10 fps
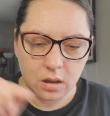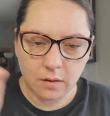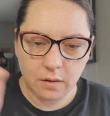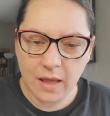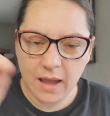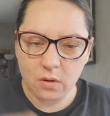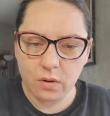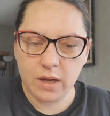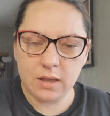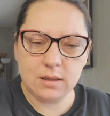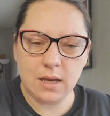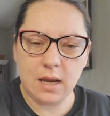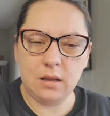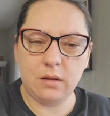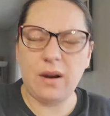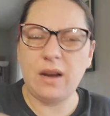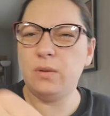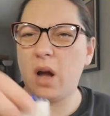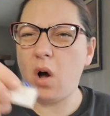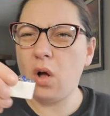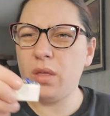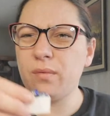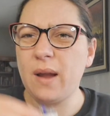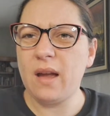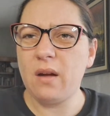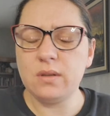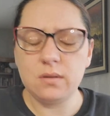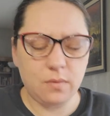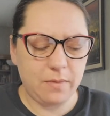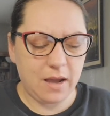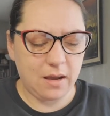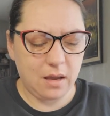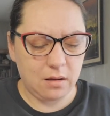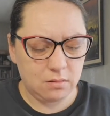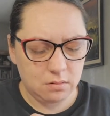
the flat coins and the, do you want all the rounds, Rebecca?